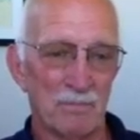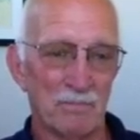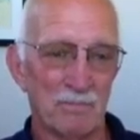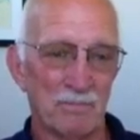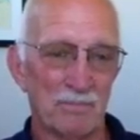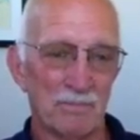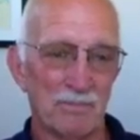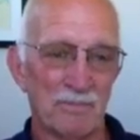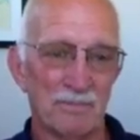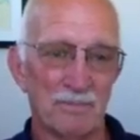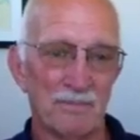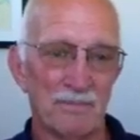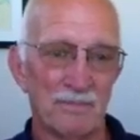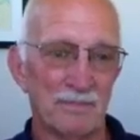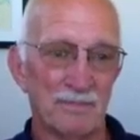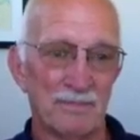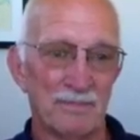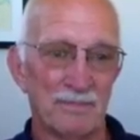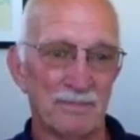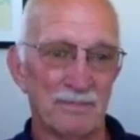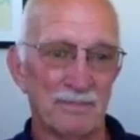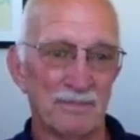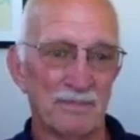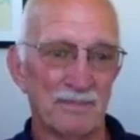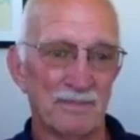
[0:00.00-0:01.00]

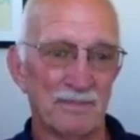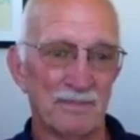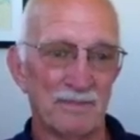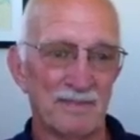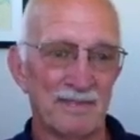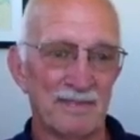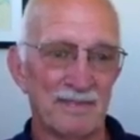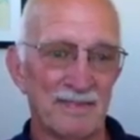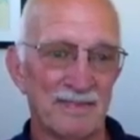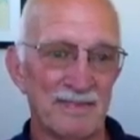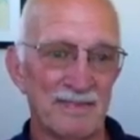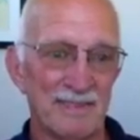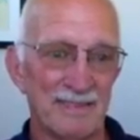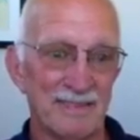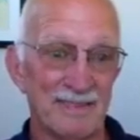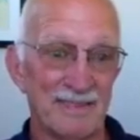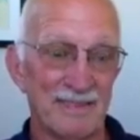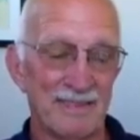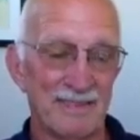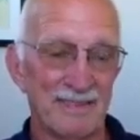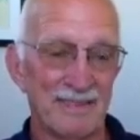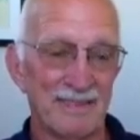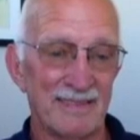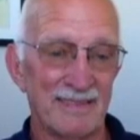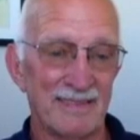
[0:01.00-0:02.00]

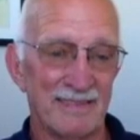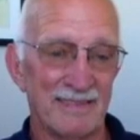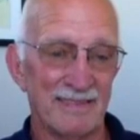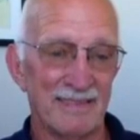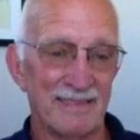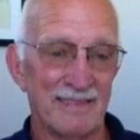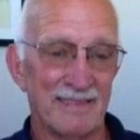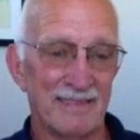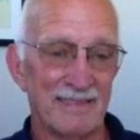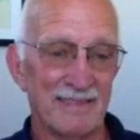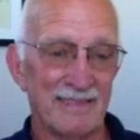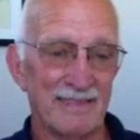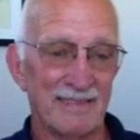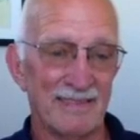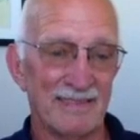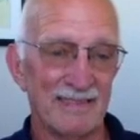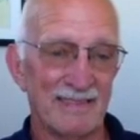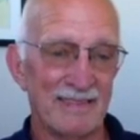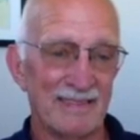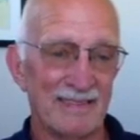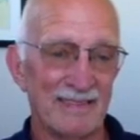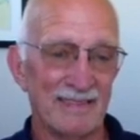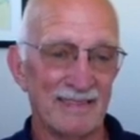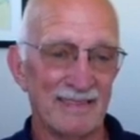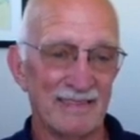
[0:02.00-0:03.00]

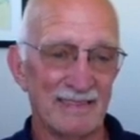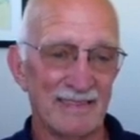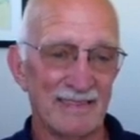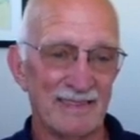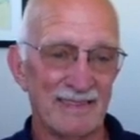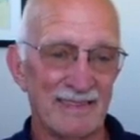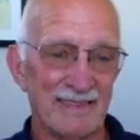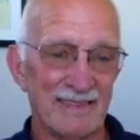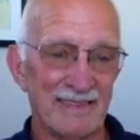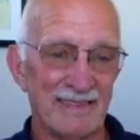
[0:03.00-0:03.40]
This person isn't speaking.